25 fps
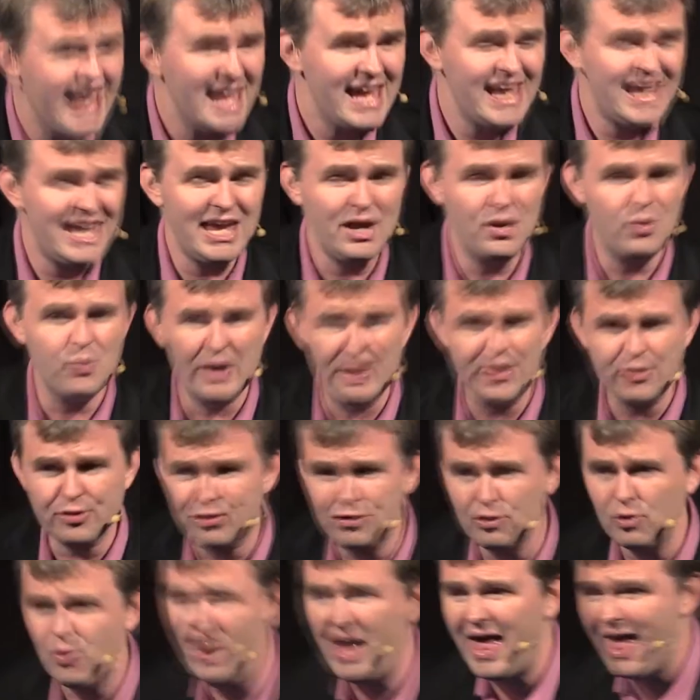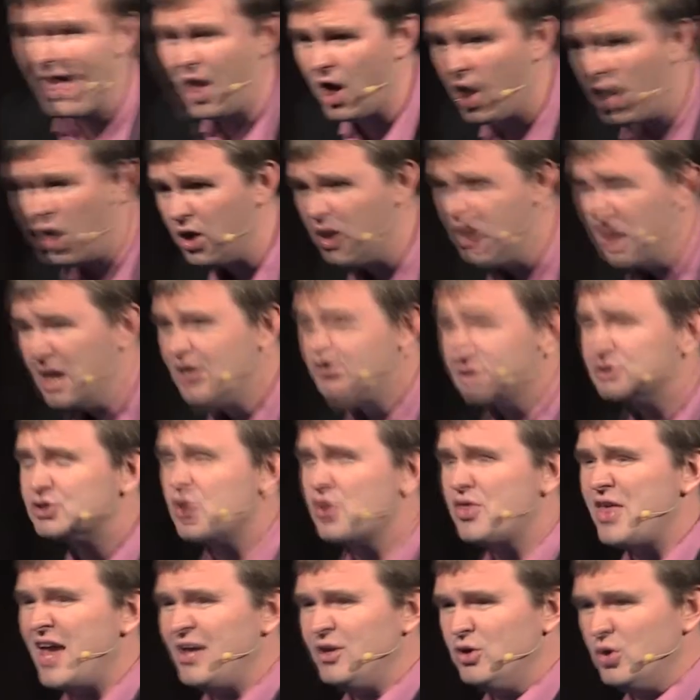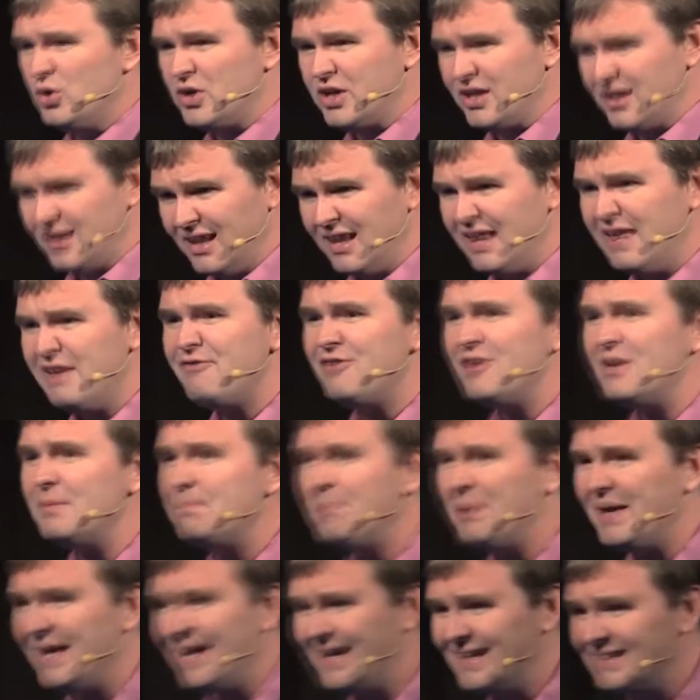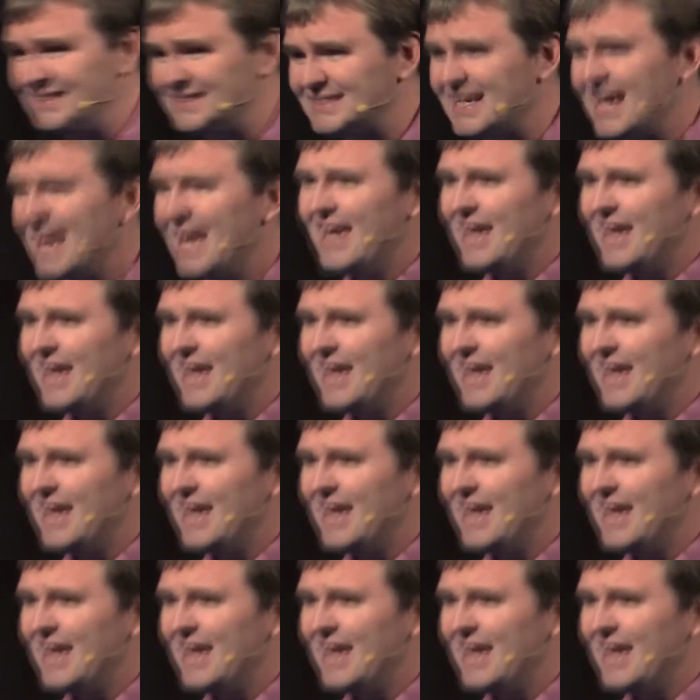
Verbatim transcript: He went through hell so that you could live in peace.